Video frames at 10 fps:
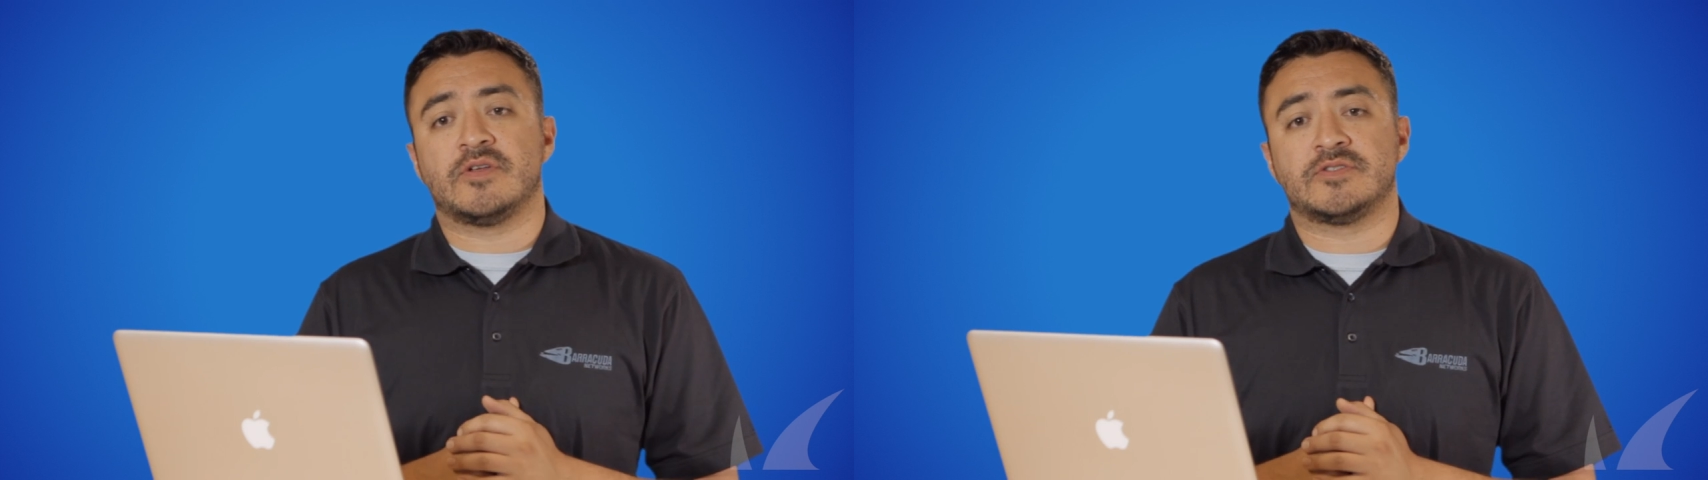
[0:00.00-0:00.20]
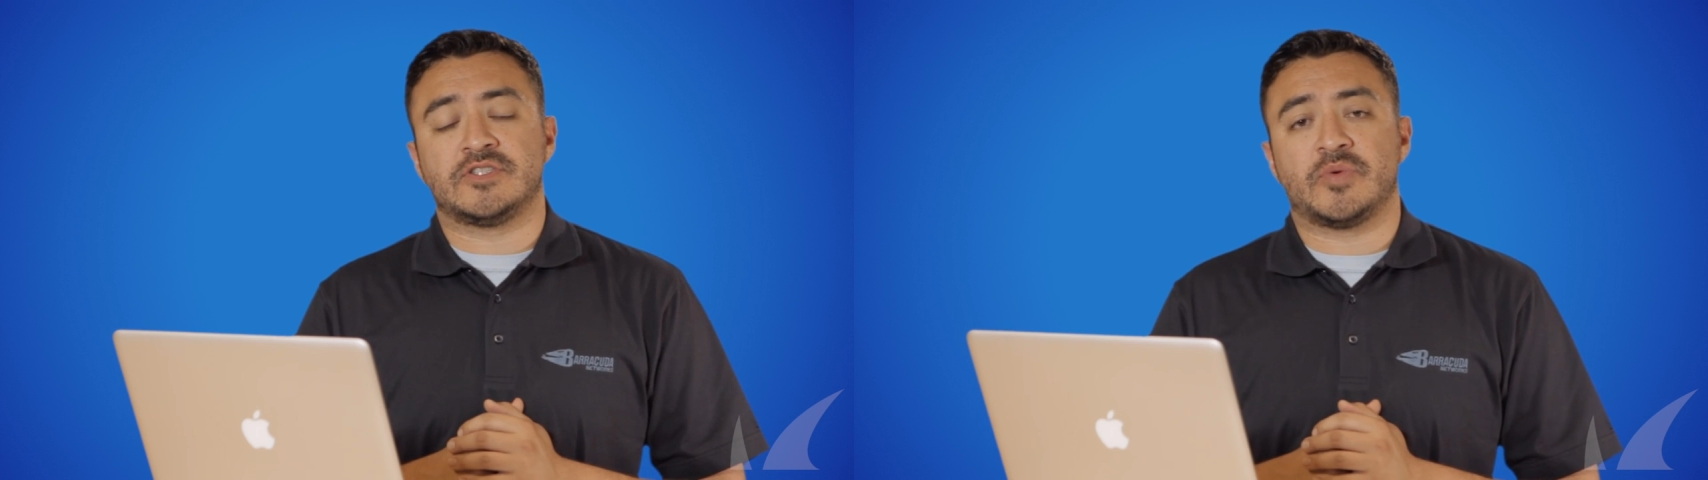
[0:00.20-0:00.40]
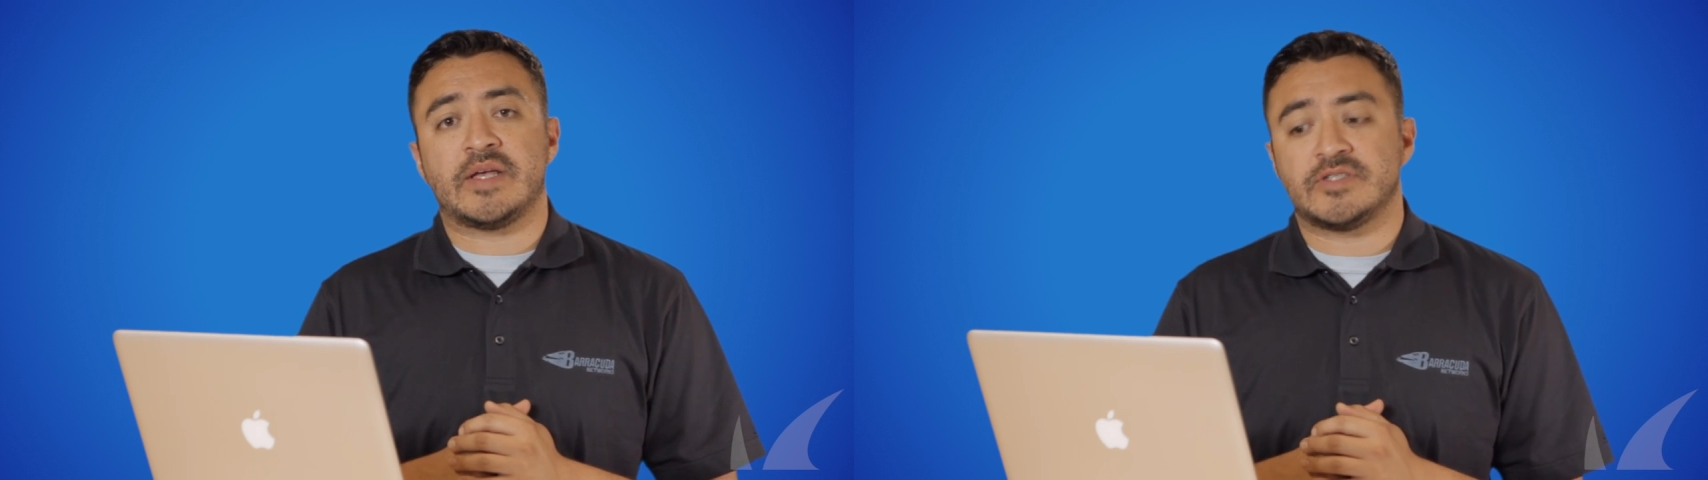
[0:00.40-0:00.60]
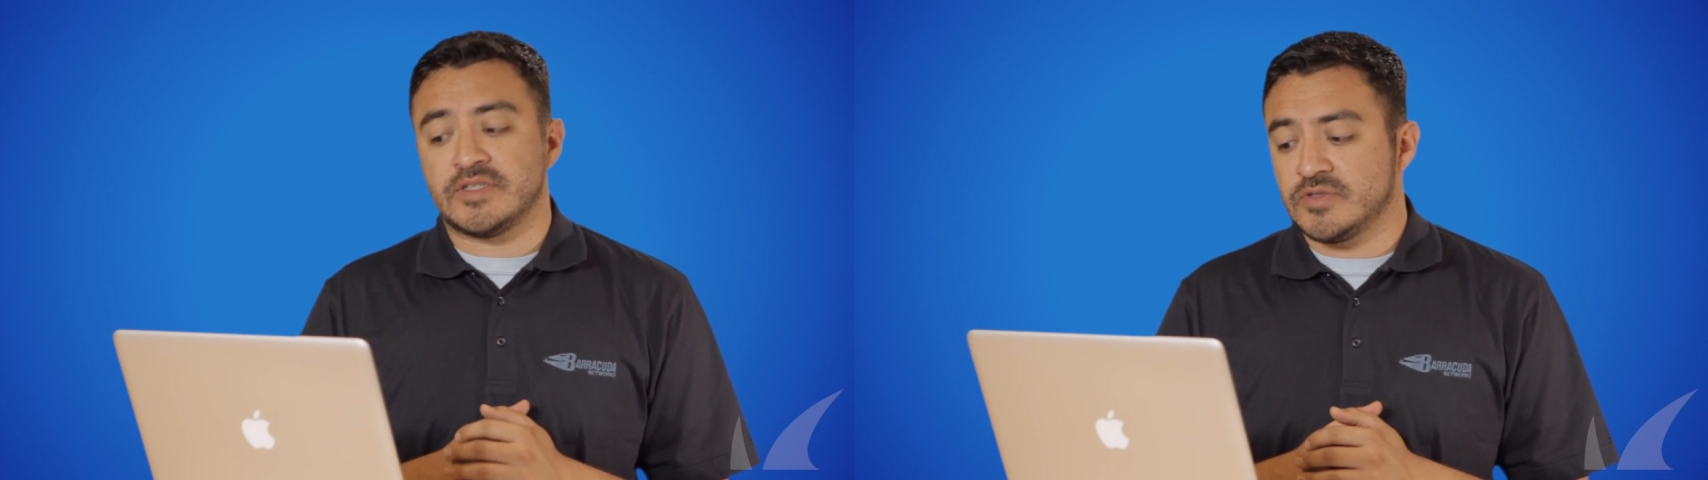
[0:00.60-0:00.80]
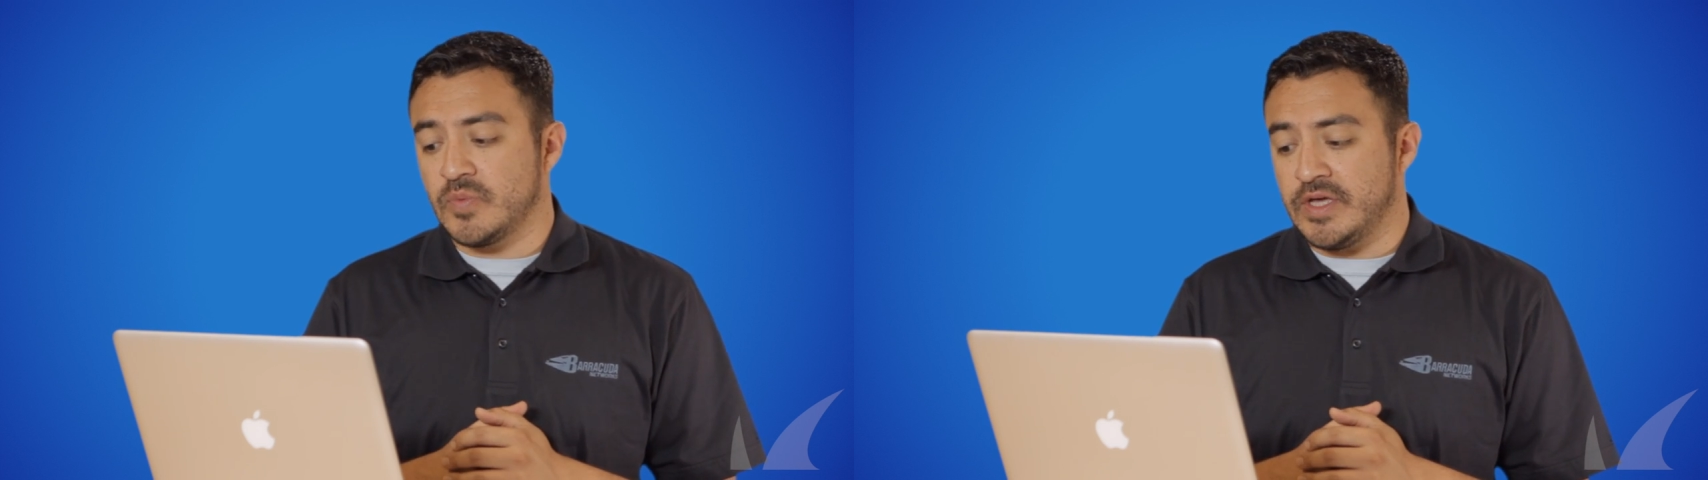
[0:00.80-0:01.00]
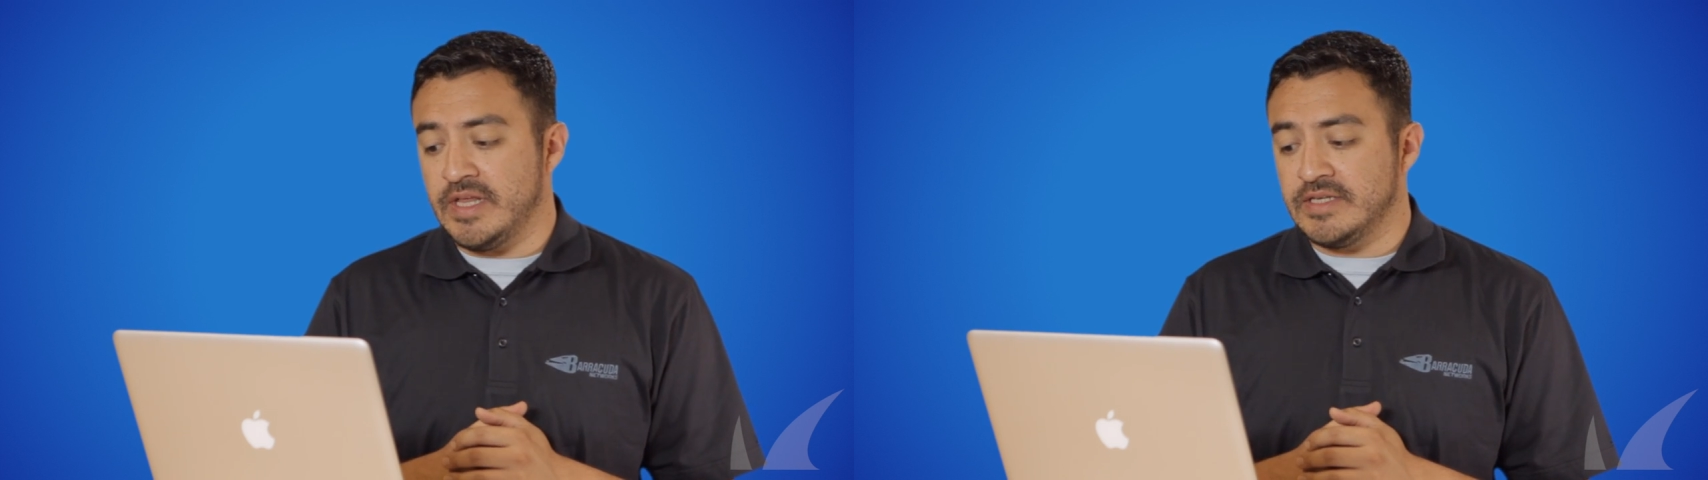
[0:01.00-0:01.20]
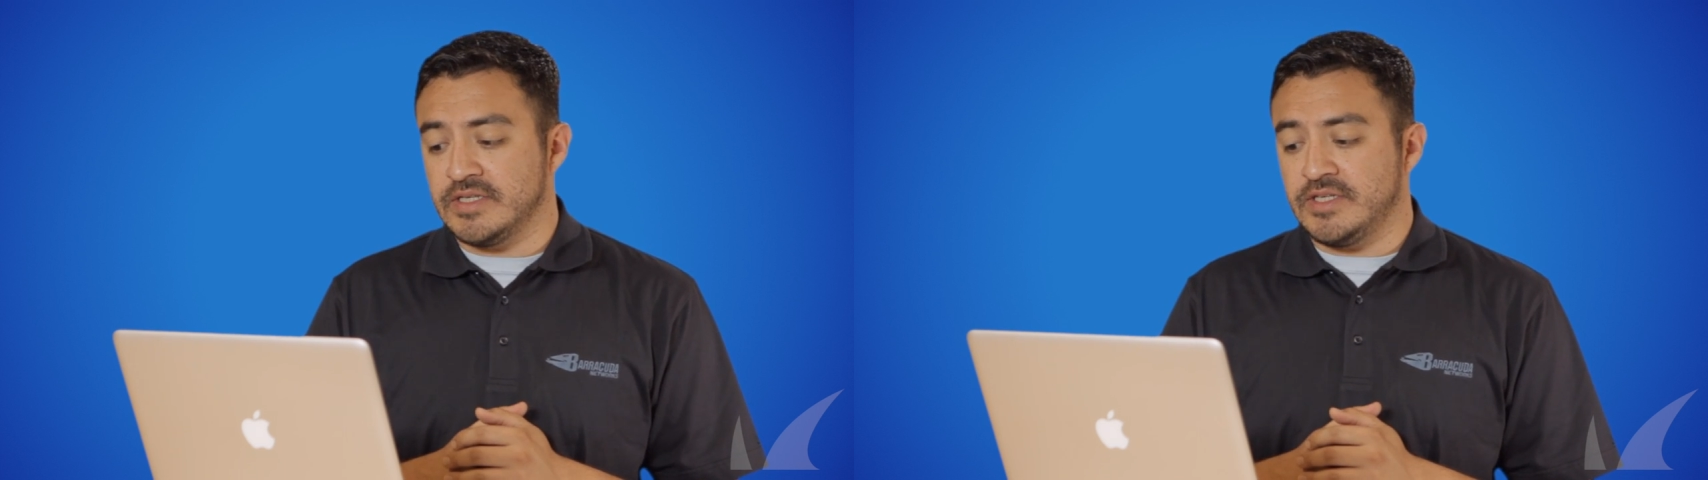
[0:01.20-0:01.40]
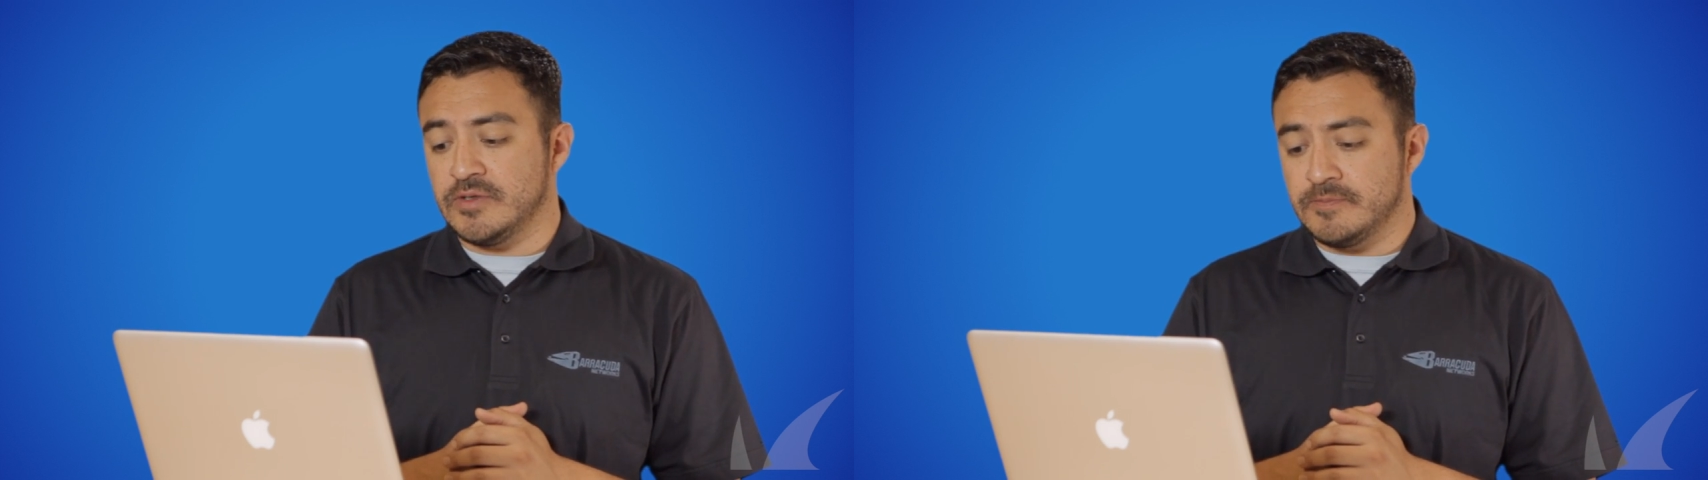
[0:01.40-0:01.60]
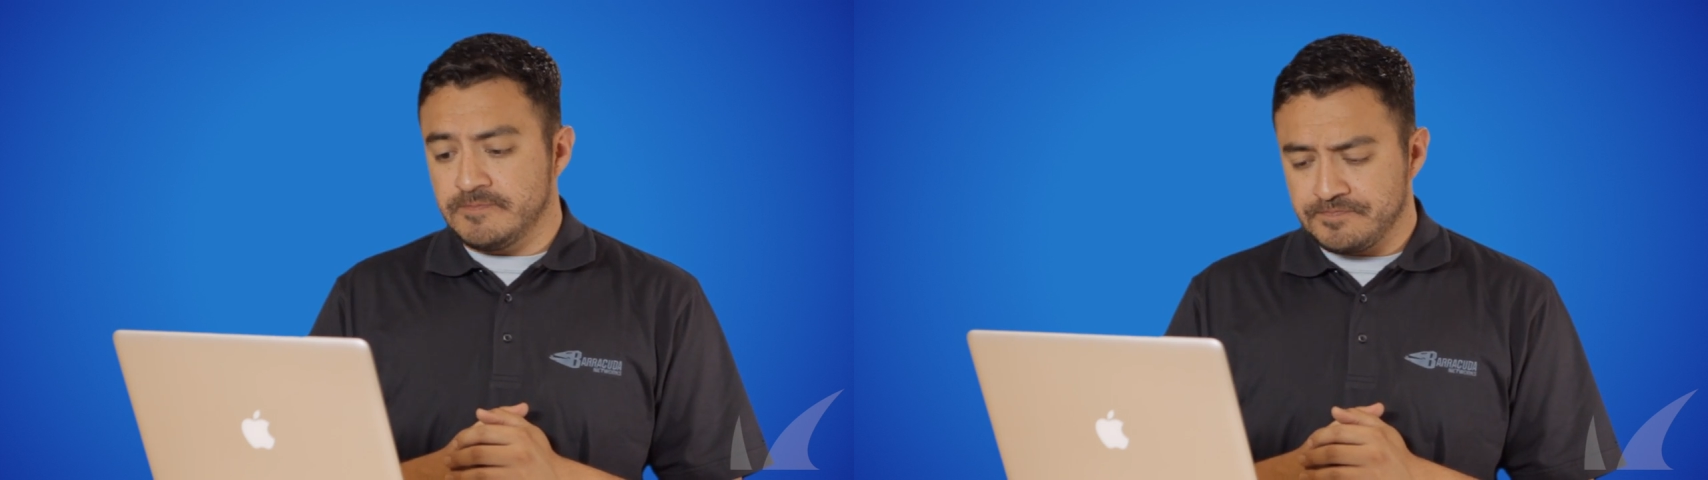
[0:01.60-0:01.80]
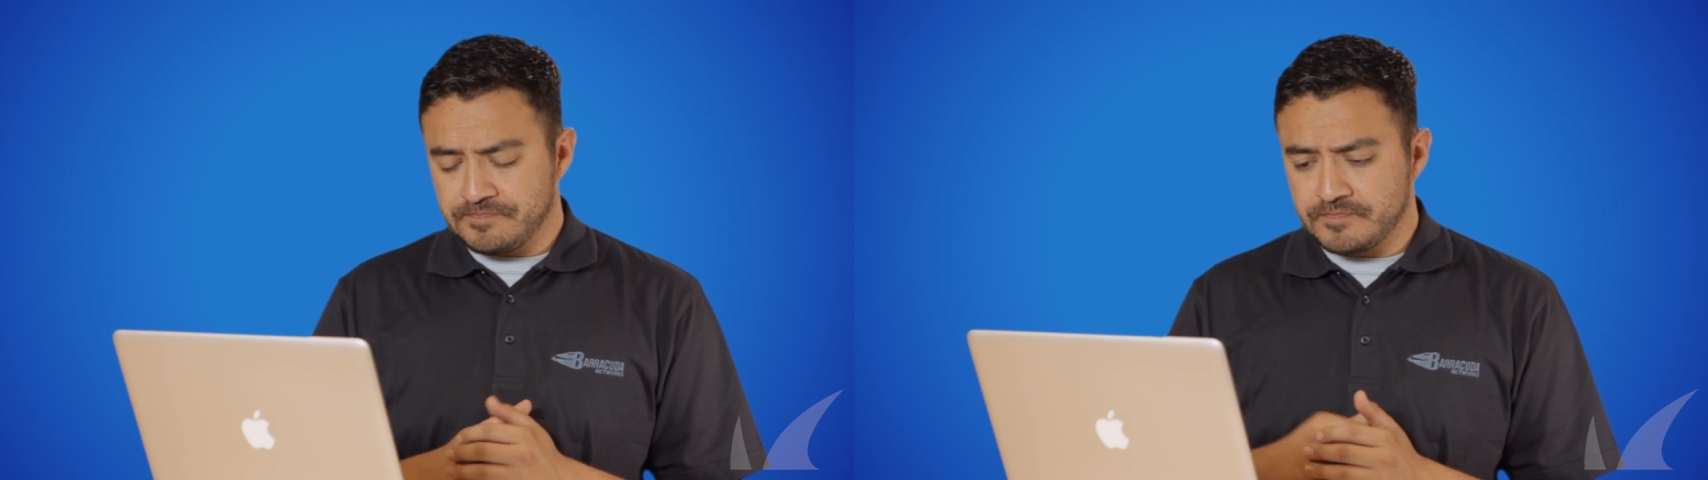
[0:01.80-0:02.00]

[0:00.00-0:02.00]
those situations, we can easily do